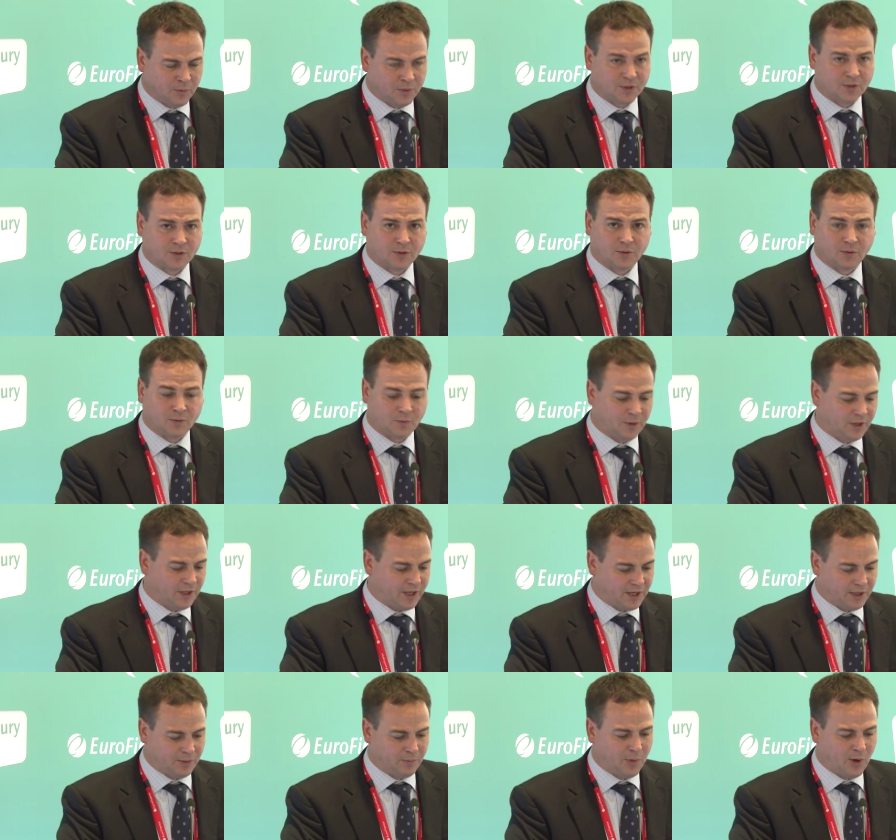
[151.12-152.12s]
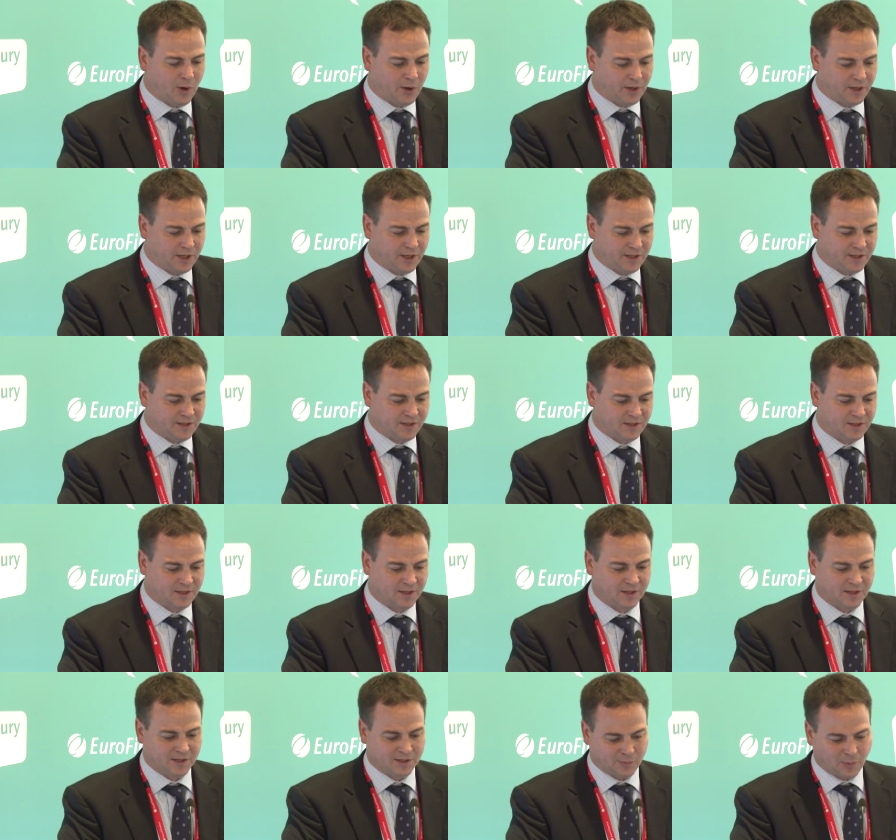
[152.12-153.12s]
with certain related parties
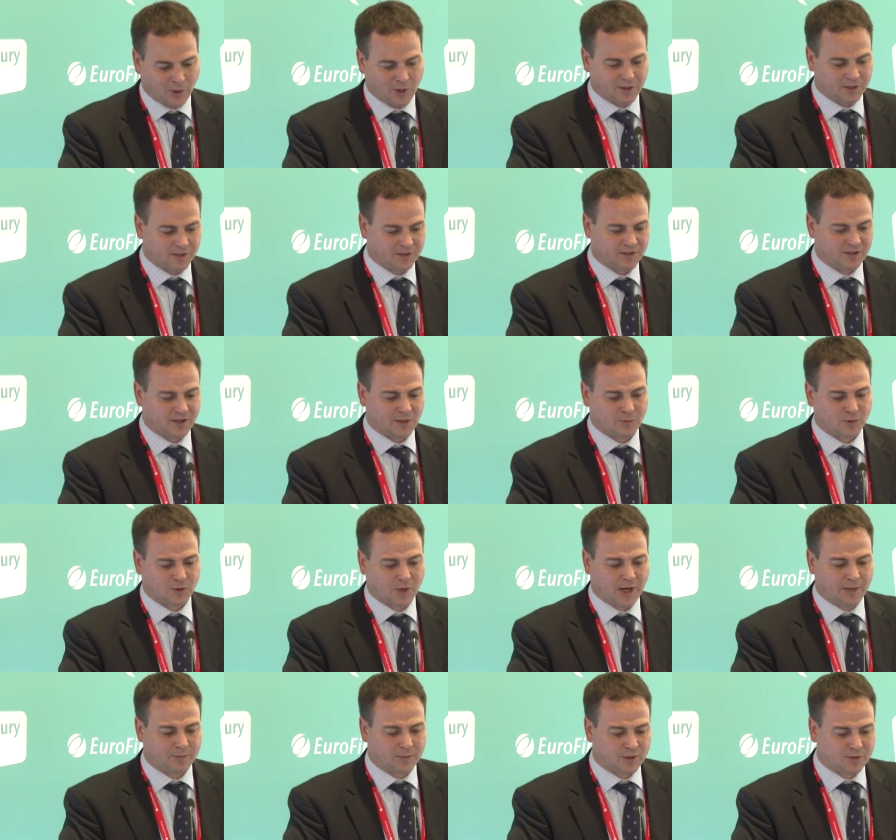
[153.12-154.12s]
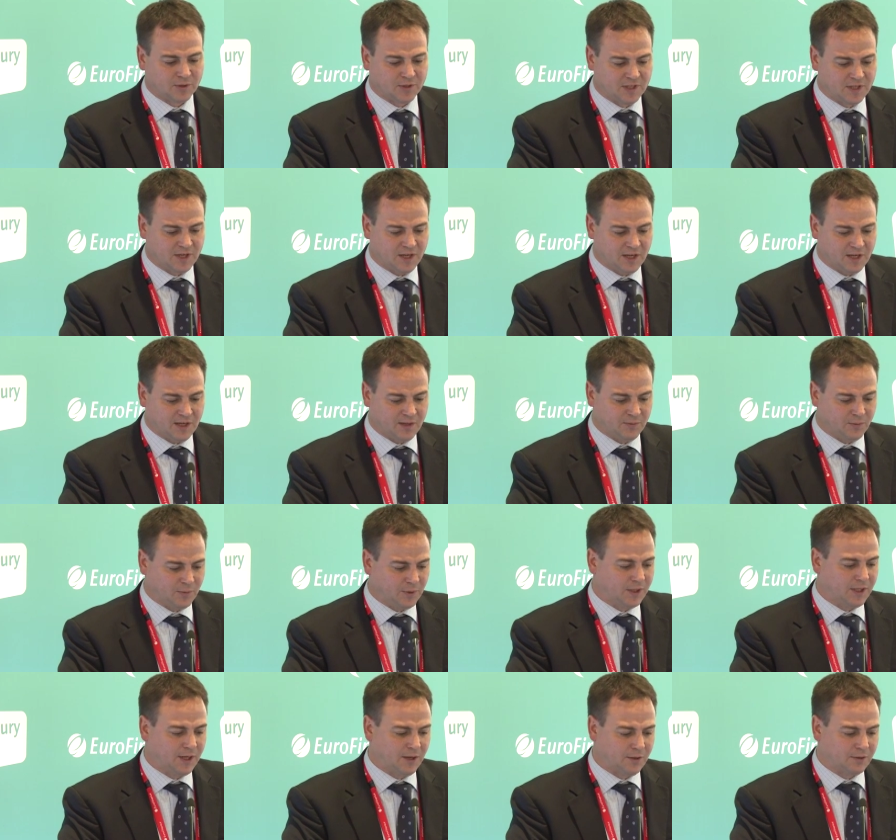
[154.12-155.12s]
as part of the subchapter C
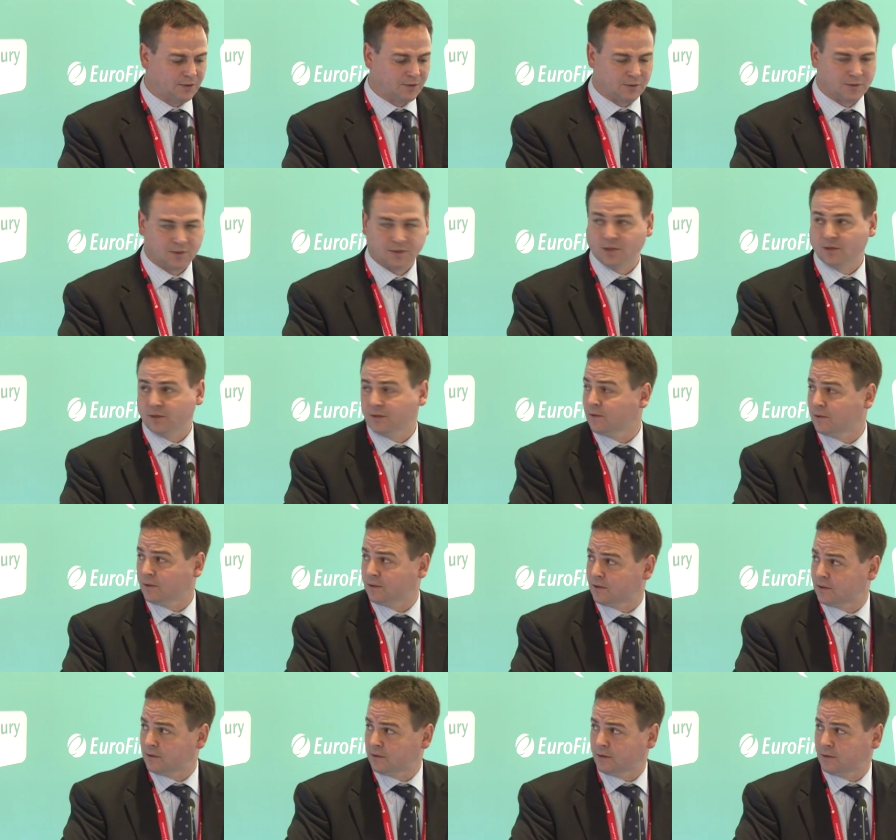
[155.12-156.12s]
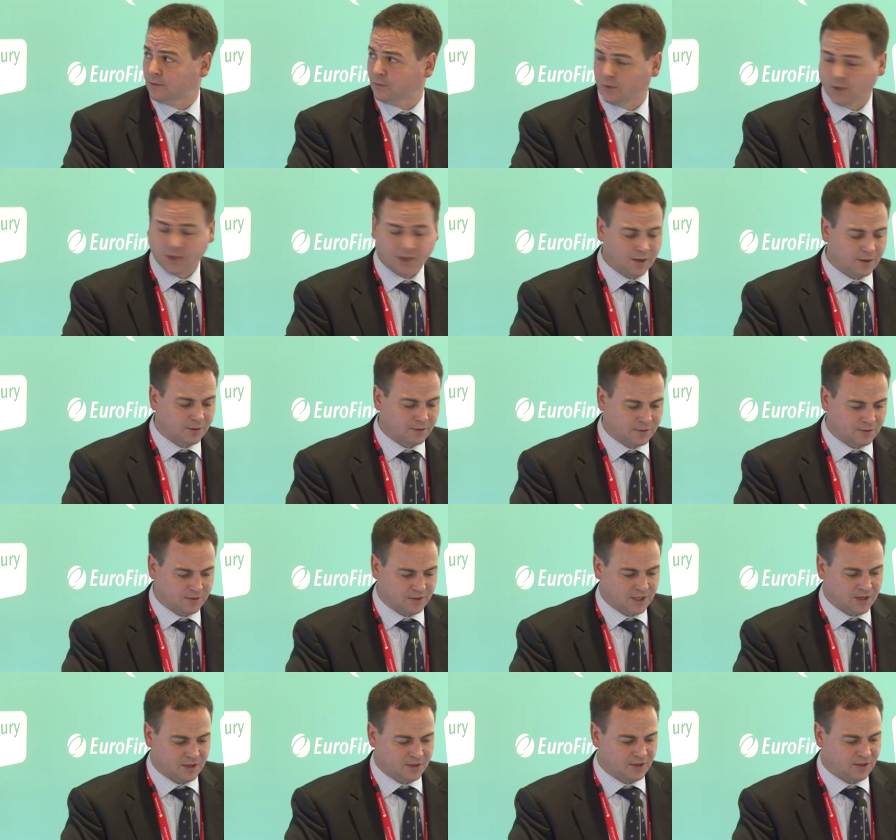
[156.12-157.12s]

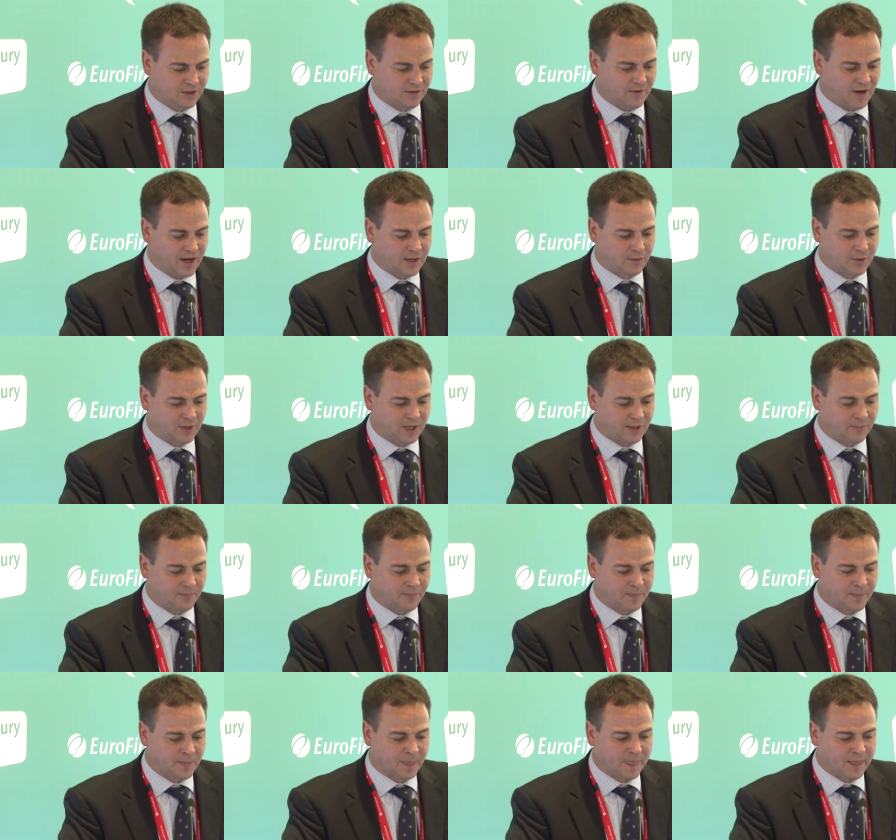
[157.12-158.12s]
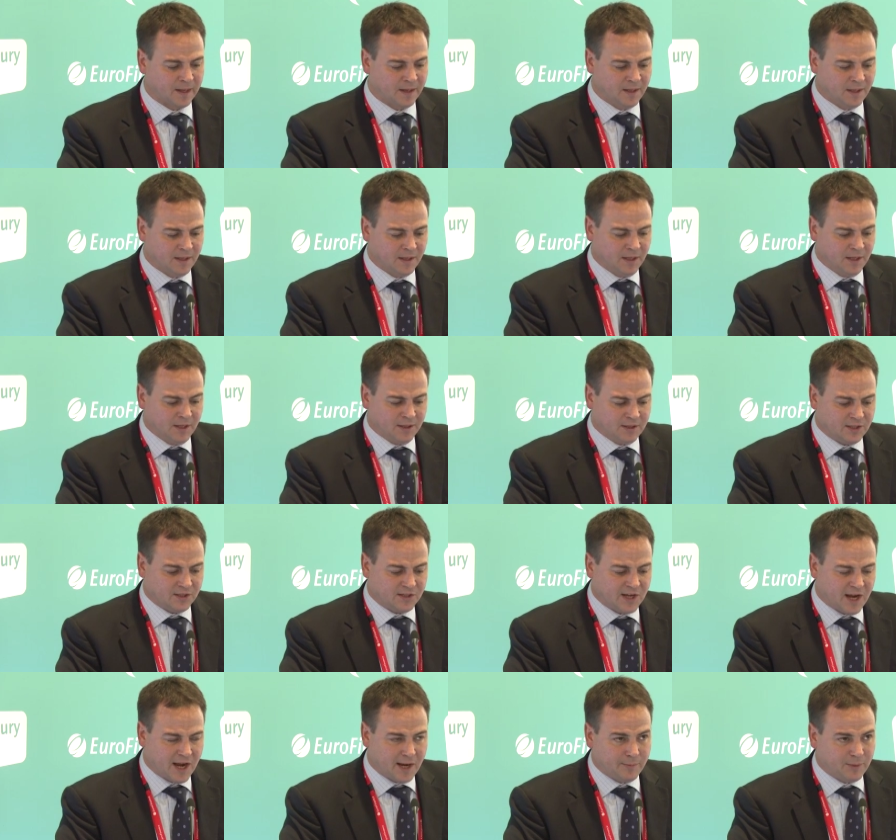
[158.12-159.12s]
recharacterization of equity. The
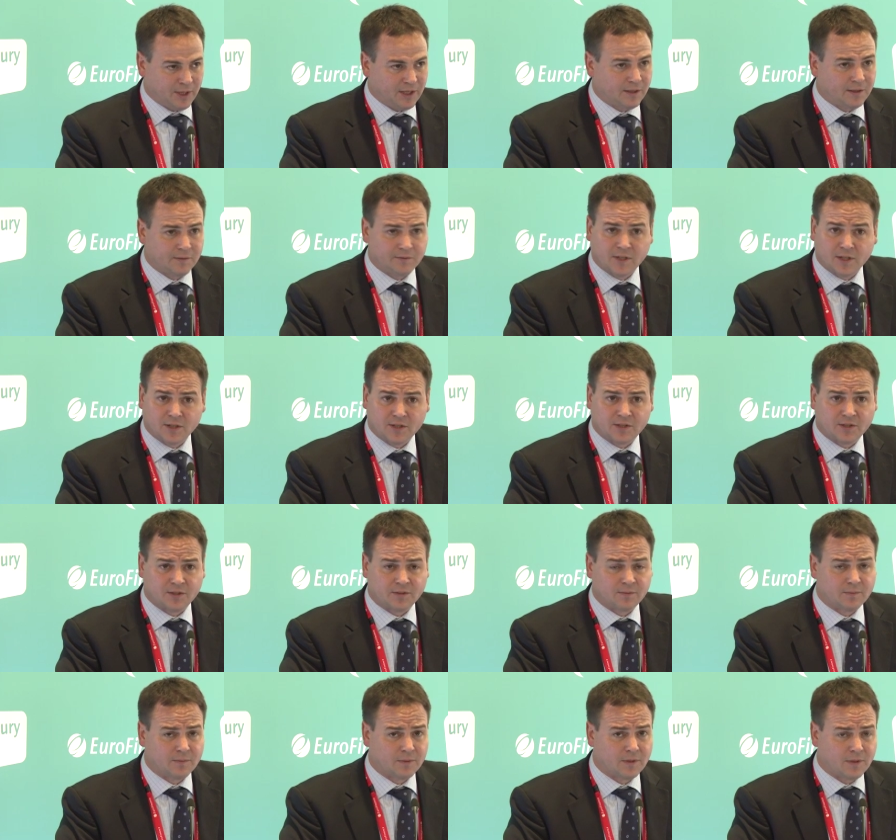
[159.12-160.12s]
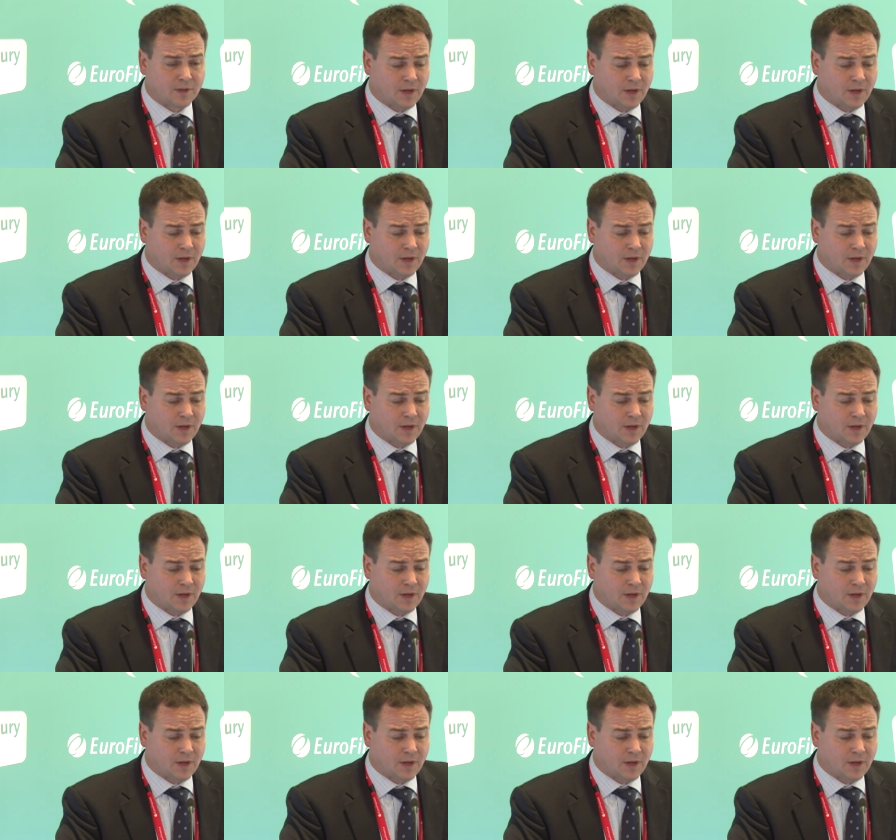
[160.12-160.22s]
timing of this